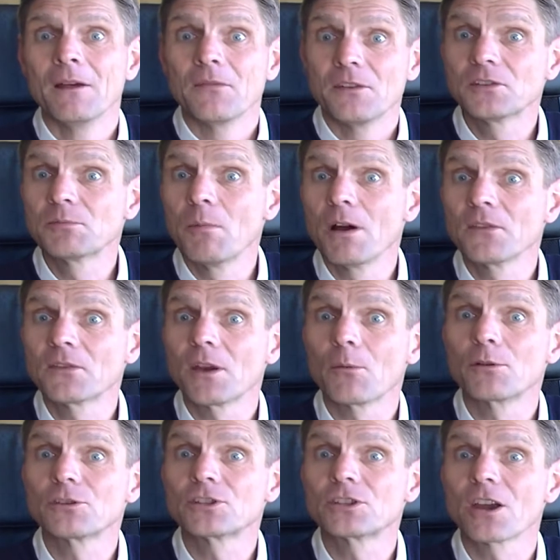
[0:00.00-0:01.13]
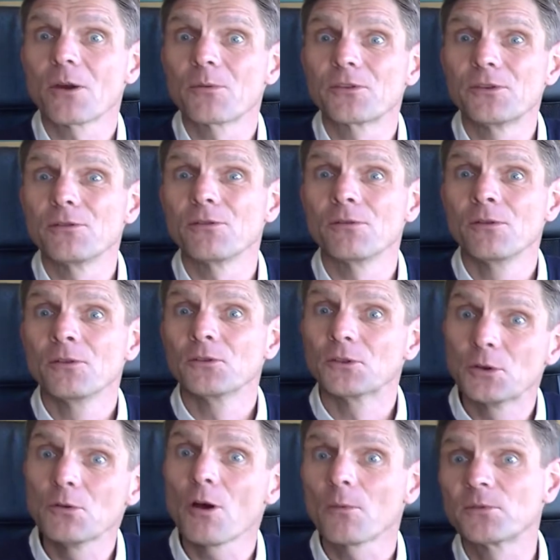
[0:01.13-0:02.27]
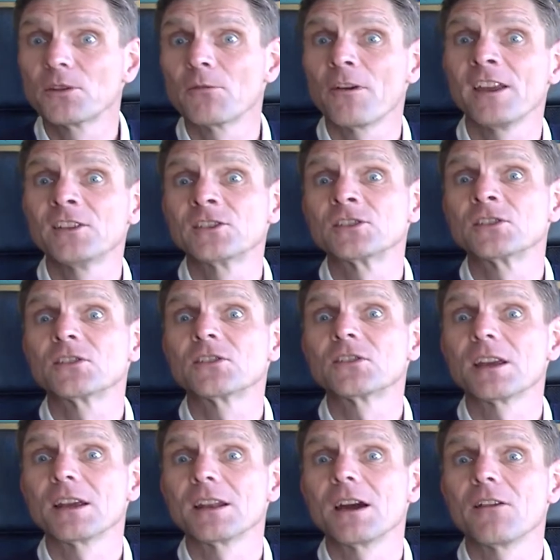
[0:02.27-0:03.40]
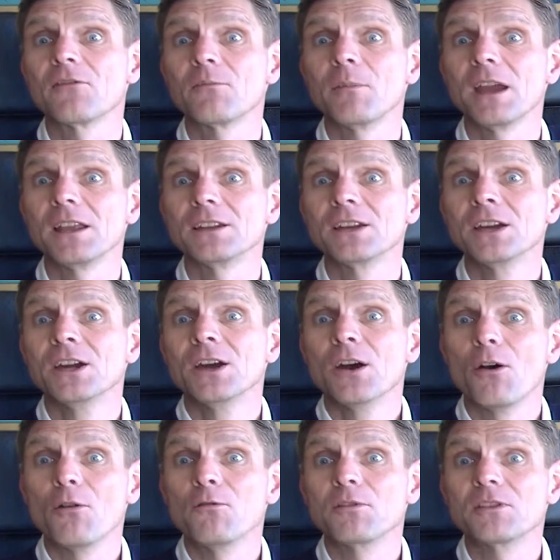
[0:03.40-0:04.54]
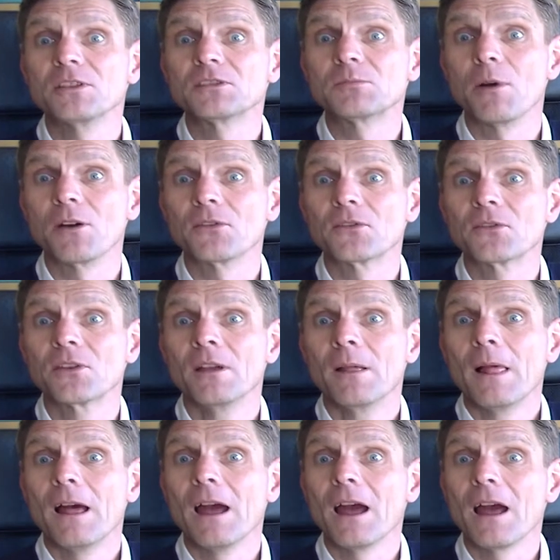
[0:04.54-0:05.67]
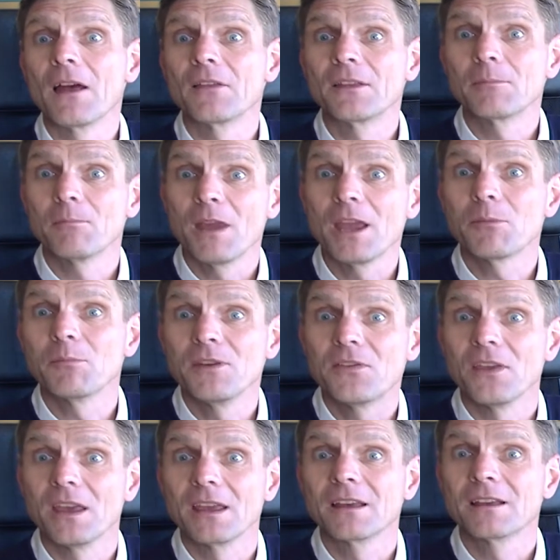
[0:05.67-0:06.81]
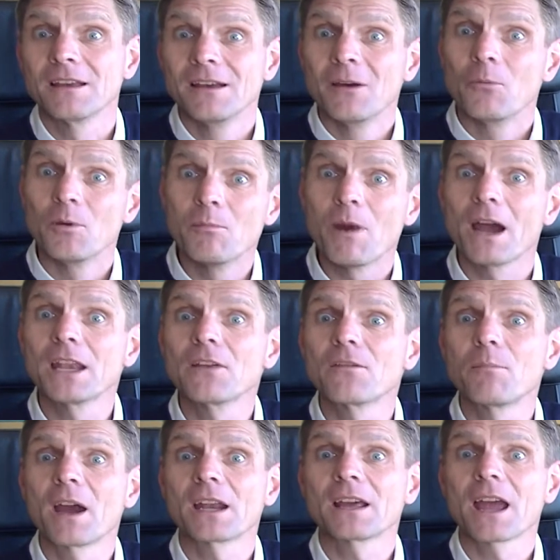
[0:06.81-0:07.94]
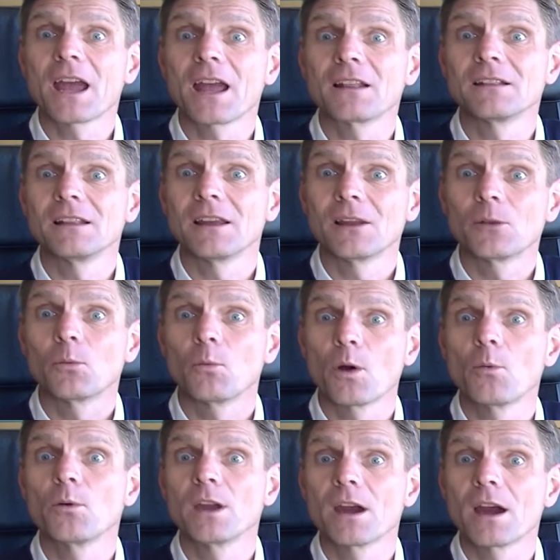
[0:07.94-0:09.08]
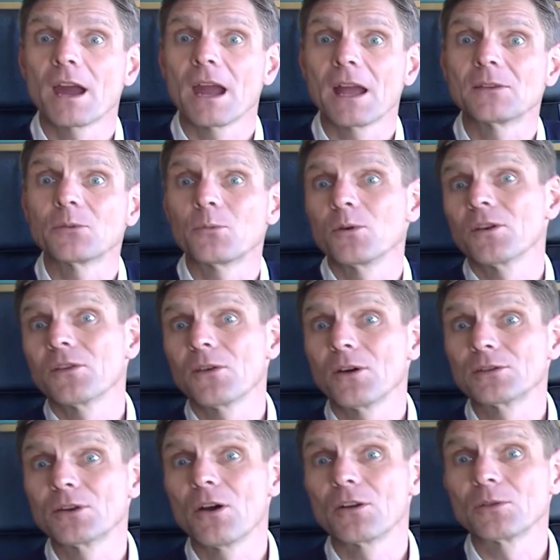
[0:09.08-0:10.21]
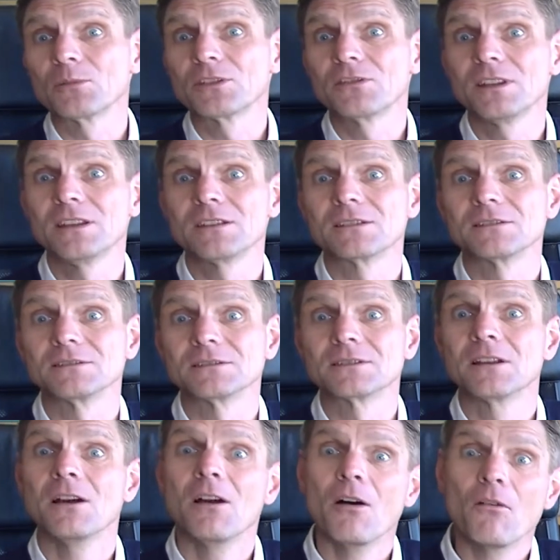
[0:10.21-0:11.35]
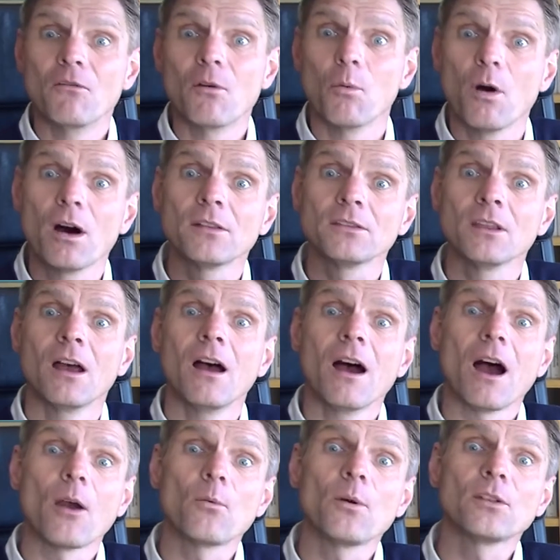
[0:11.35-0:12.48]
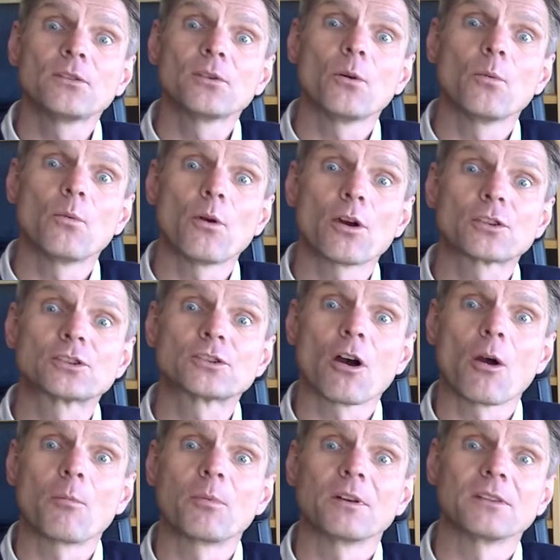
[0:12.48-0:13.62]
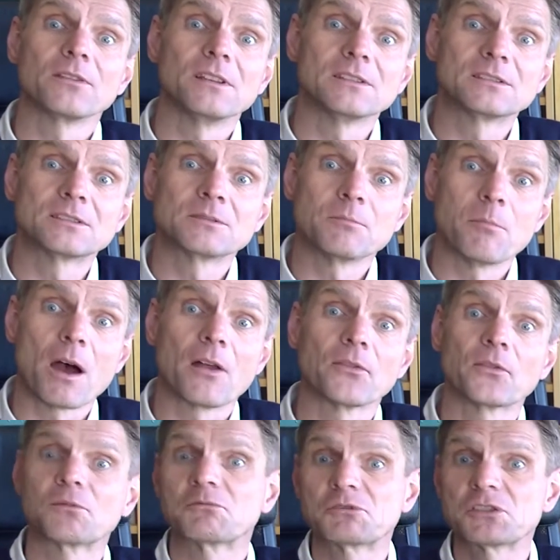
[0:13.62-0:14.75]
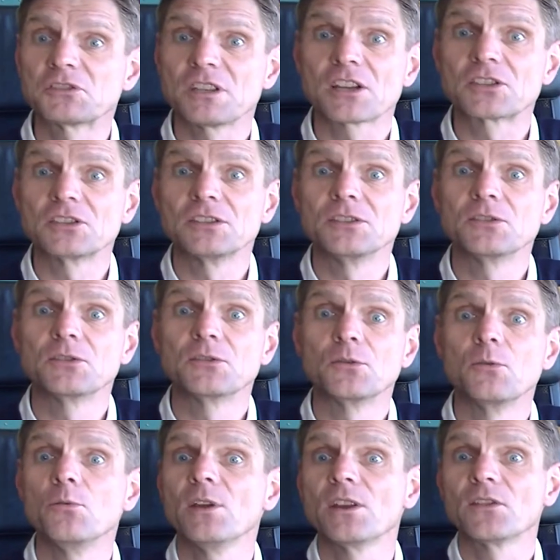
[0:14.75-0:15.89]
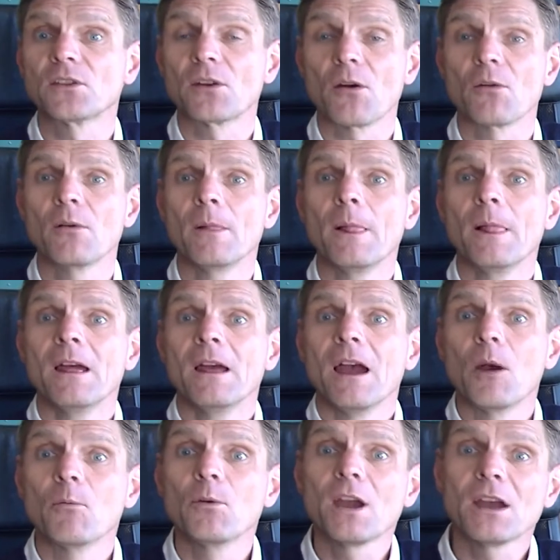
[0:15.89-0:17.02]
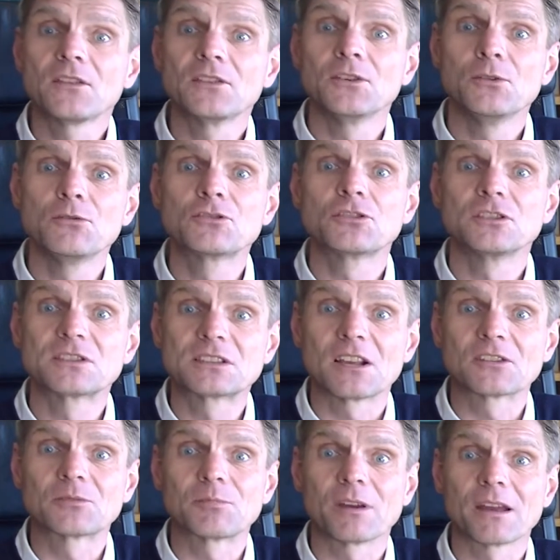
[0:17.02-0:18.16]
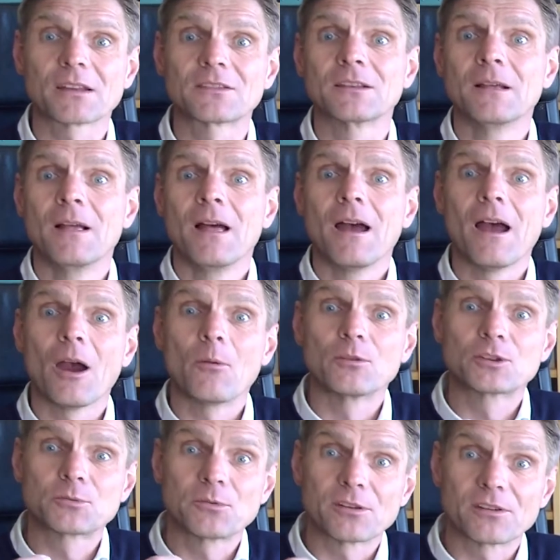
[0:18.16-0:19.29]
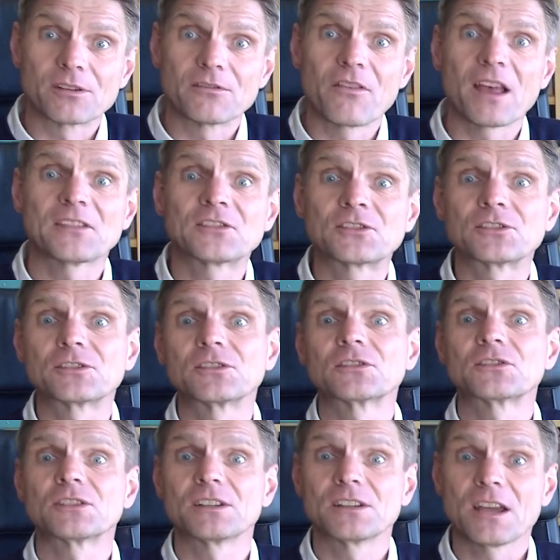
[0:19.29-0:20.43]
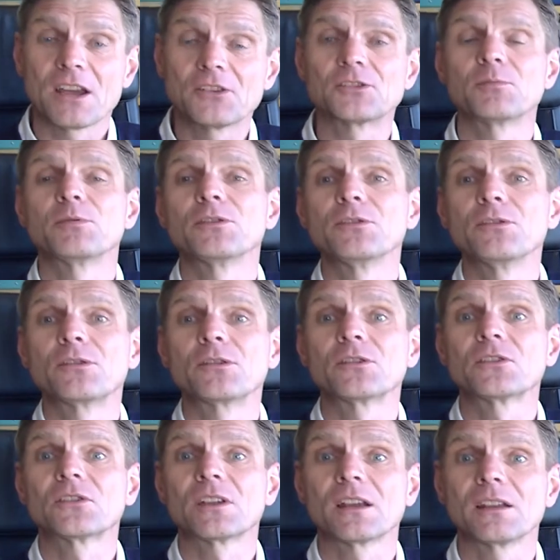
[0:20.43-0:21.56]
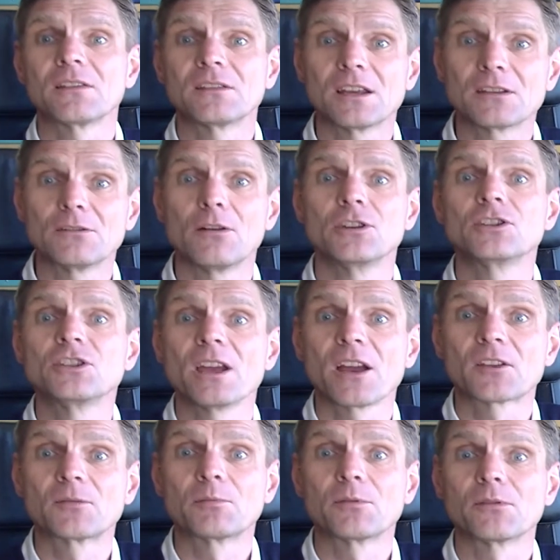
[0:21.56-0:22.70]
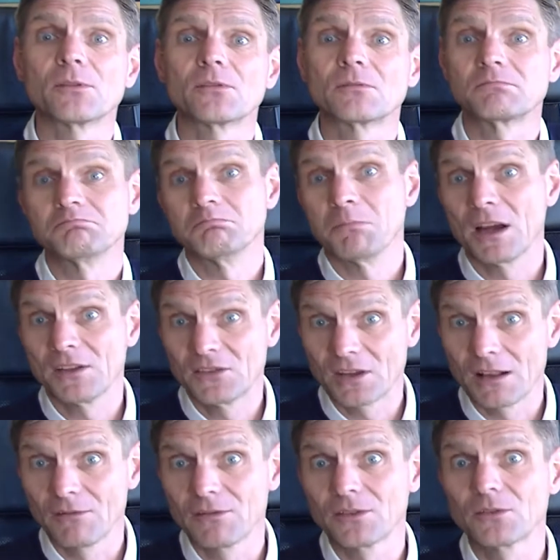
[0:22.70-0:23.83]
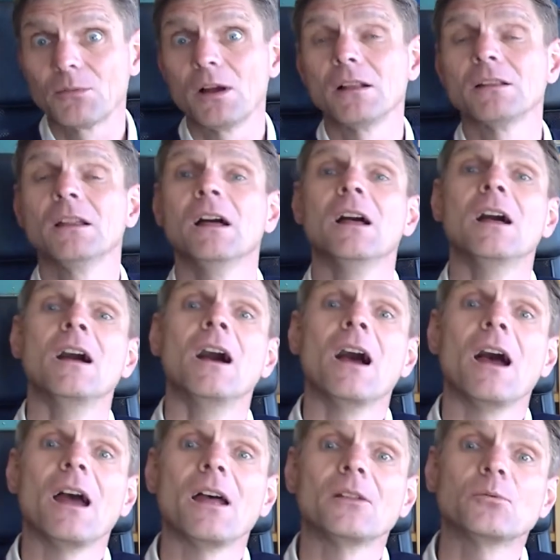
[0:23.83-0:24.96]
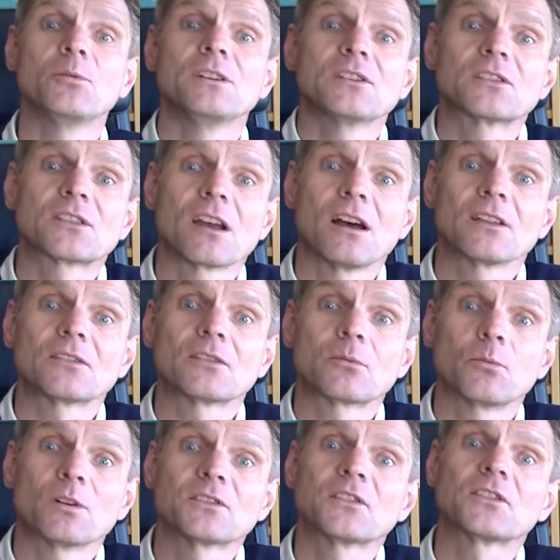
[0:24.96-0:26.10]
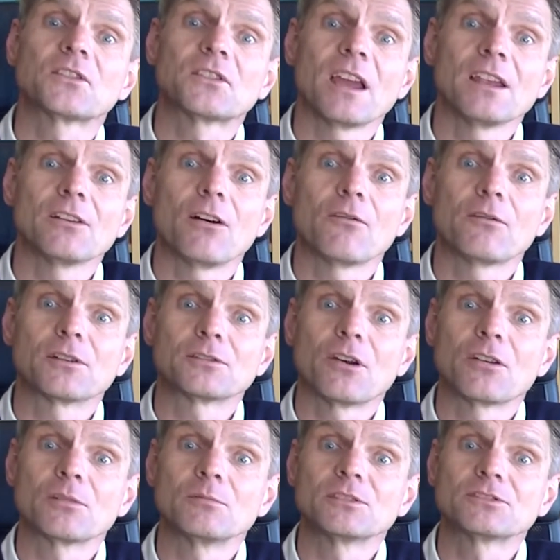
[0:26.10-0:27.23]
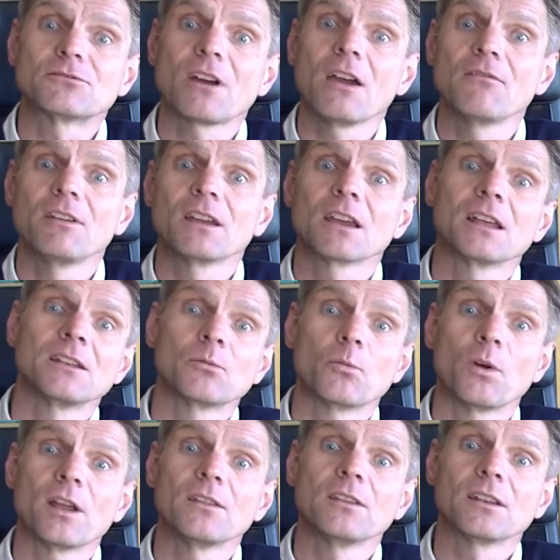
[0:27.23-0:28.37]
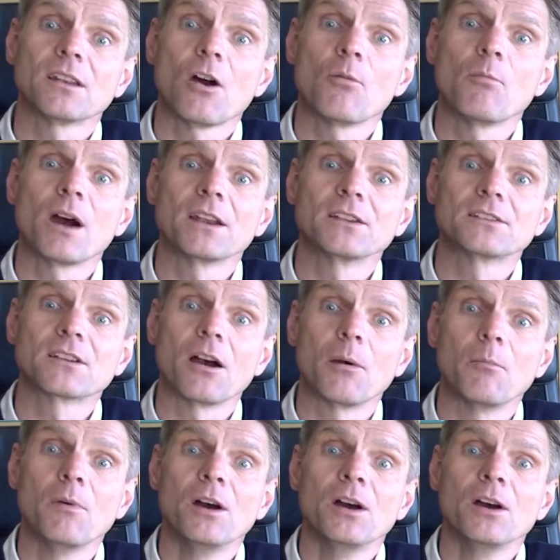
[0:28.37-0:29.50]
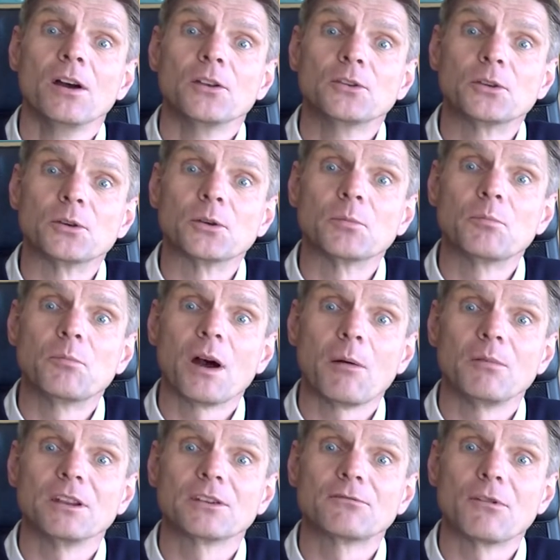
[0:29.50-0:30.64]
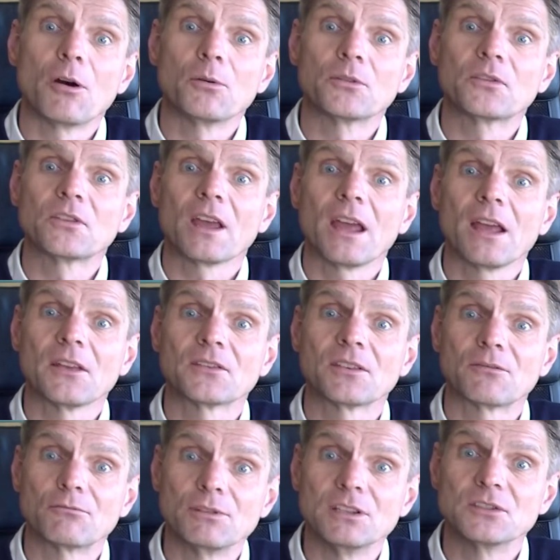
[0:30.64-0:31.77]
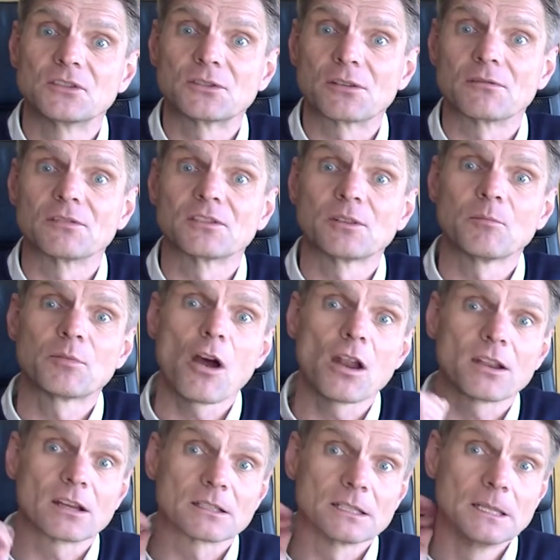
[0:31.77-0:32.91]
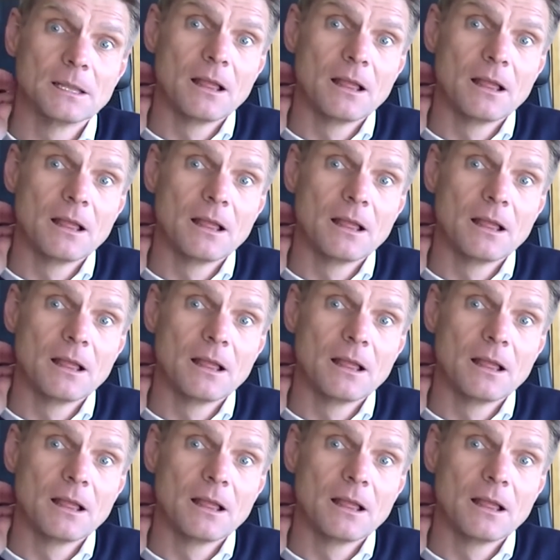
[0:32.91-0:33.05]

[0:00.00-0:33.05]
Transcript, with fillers: This month, I want to share with you two observations that I've made over this month uh, that make me think we might have a better handle at where we are at with autonomous vehicles. For one, I went to a workshop this month, just actually two weeks ago, and we had the usual suspects, uh, which were investors and entrepreneurs and technology experts, myself as well. And we discussed what's the state of autonomous driving and when and how might it come to public roads as a real service and product.